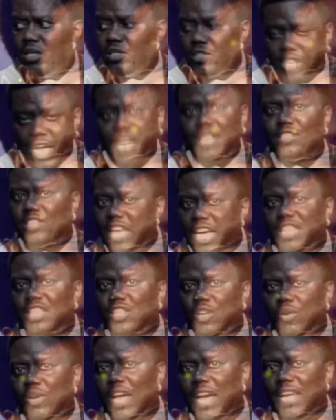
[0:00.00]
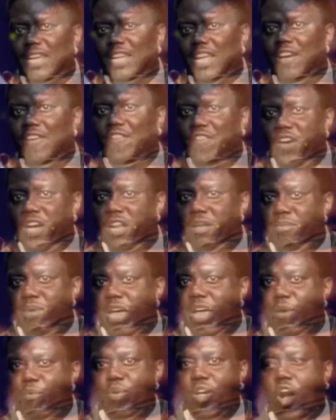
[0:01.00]
Sex is so goddamn funny,
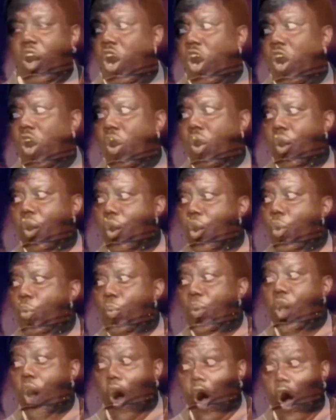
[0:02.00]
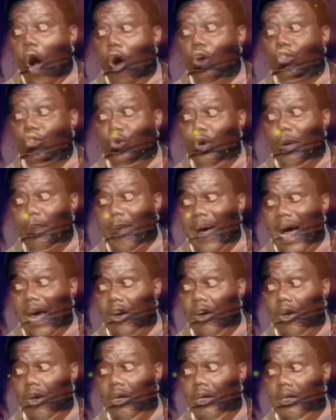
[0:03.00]
man. We all trip out
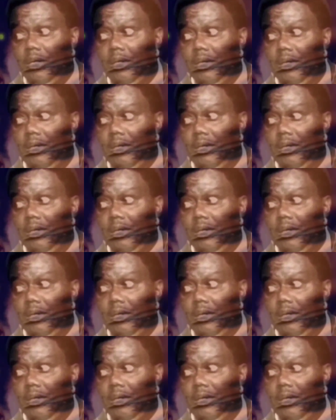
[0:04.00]
on it.